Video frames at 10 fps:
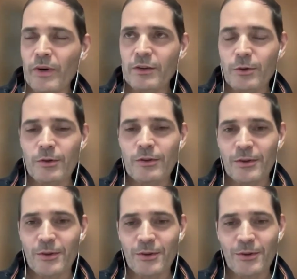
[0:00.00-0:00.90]

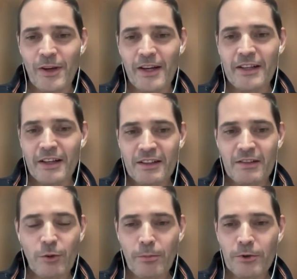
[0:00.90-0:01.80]
the AI
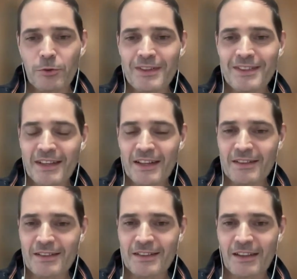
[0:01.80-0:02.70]
development
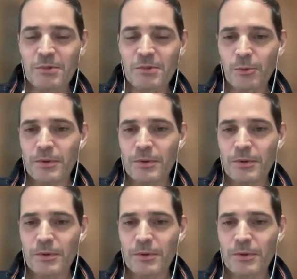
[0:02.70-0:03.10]
resides can be a